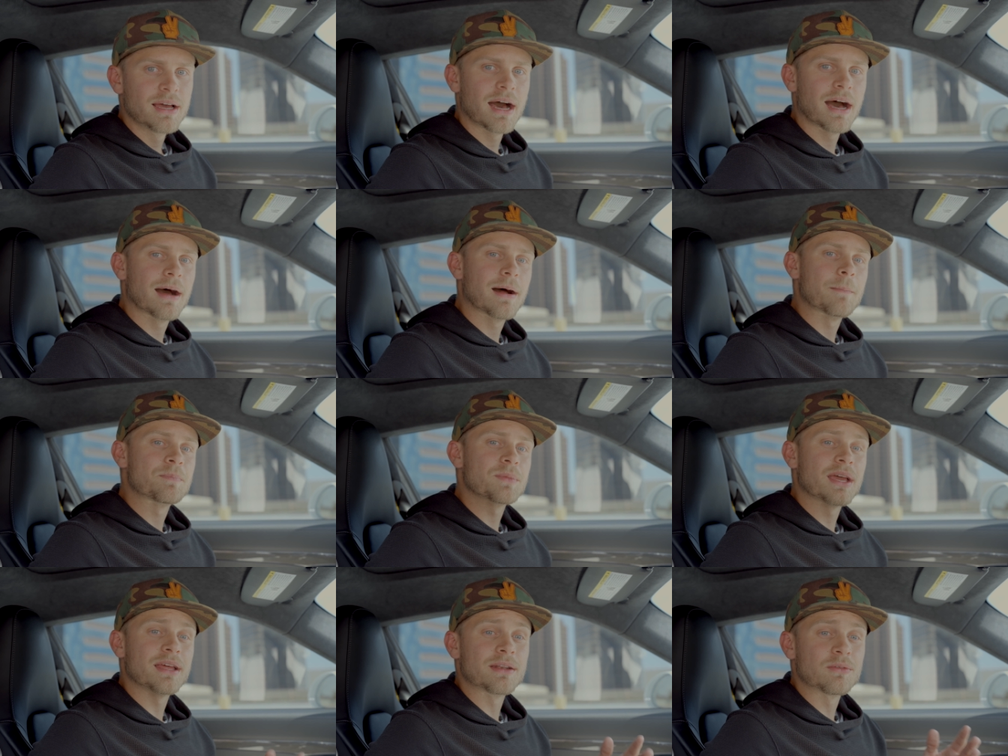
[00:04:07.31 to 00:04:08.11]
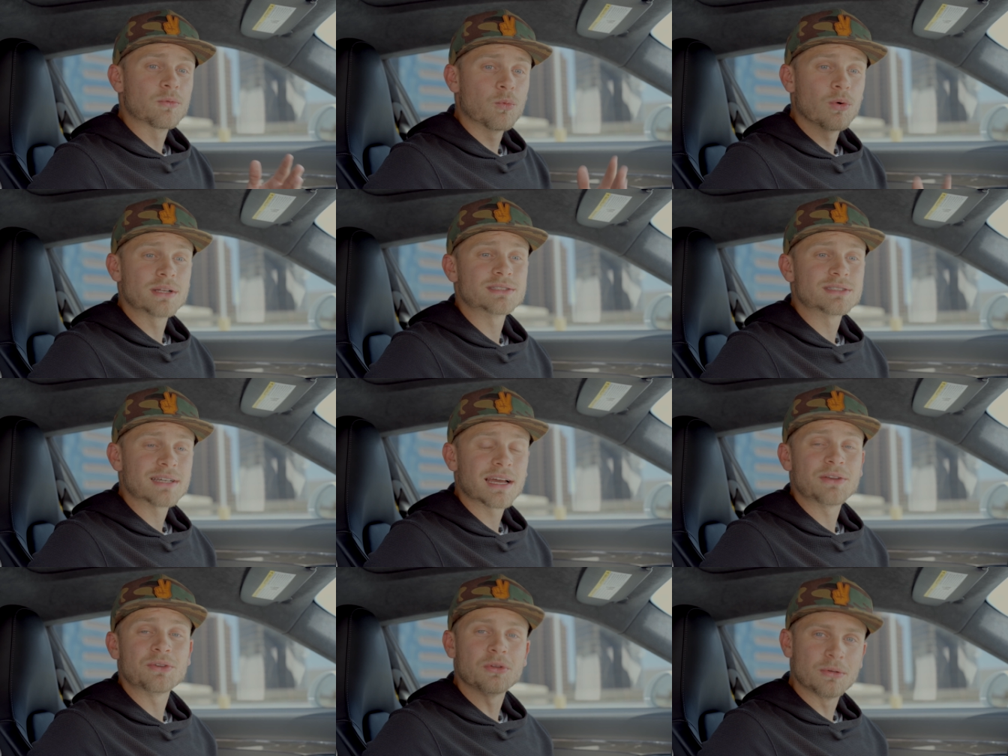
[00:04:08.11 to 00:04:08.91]
And once
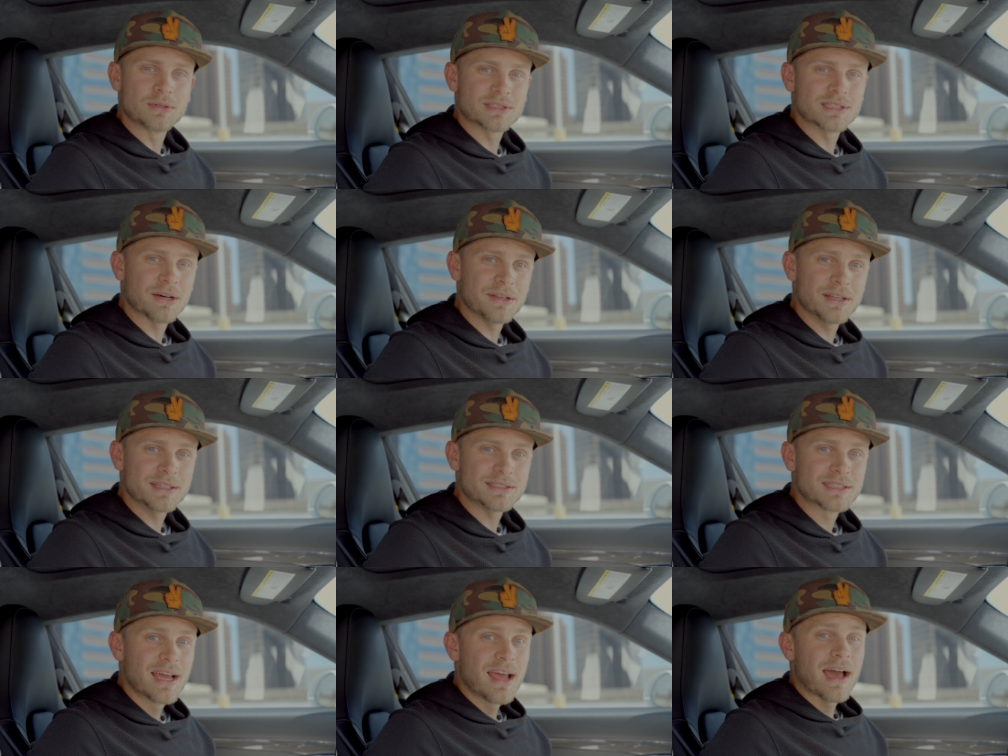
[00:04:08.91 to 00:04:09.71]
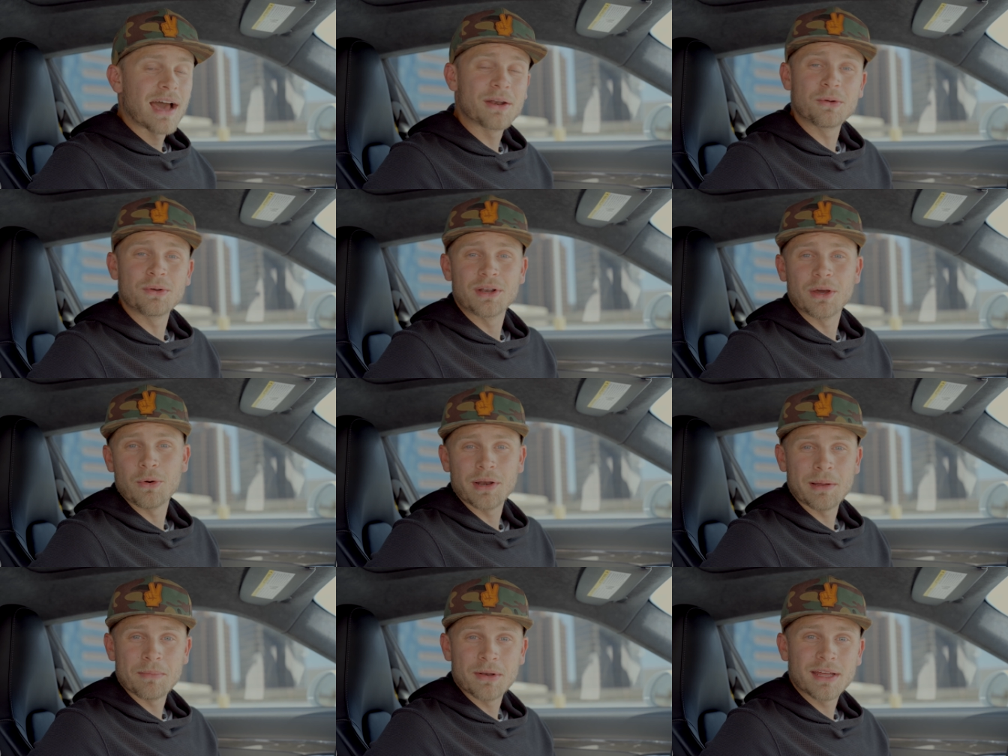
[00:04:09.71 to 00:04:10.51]
I do sell this, I don't know
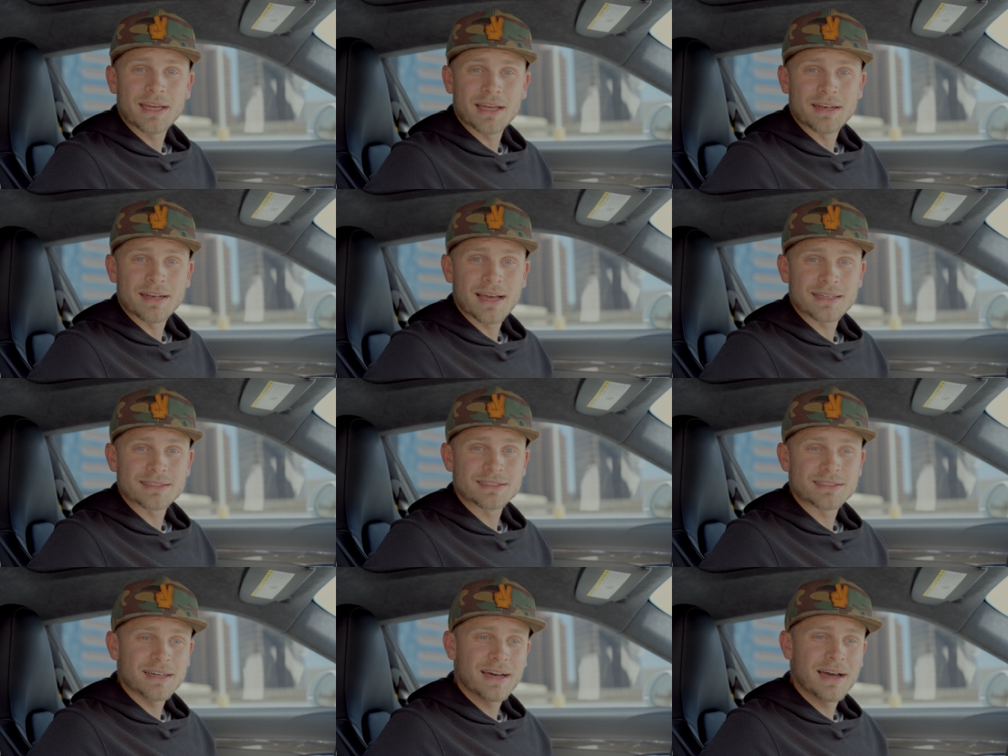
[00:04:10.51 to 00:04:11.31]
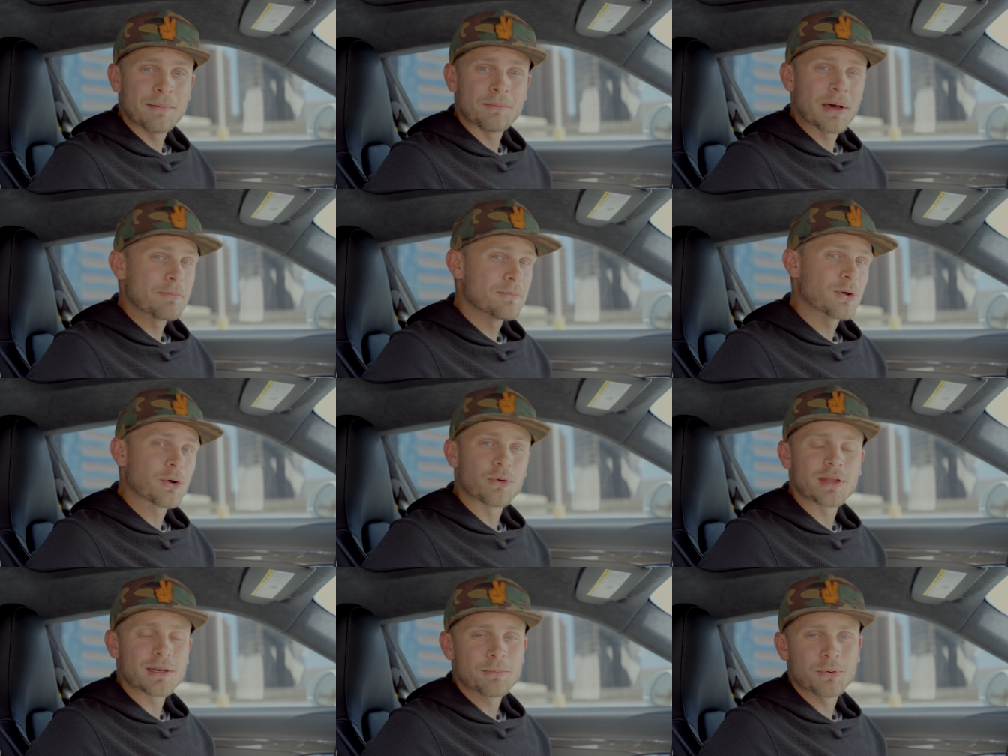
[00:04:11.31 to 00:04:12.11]
what I'm gonna get next. I'm
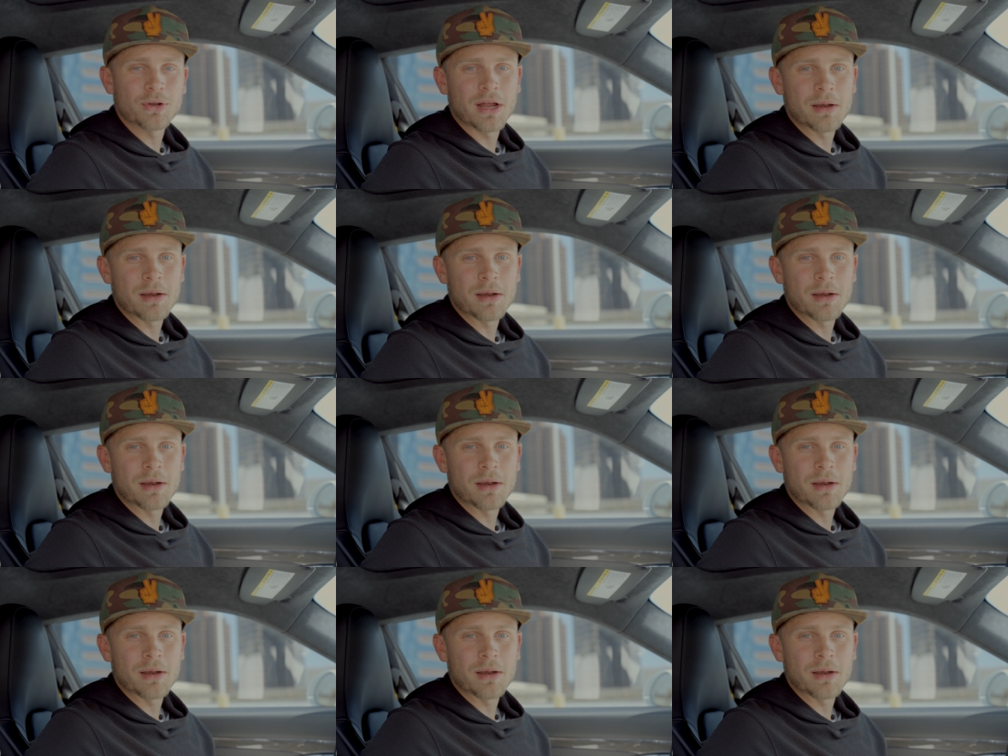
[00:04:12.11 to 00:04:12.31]
going to put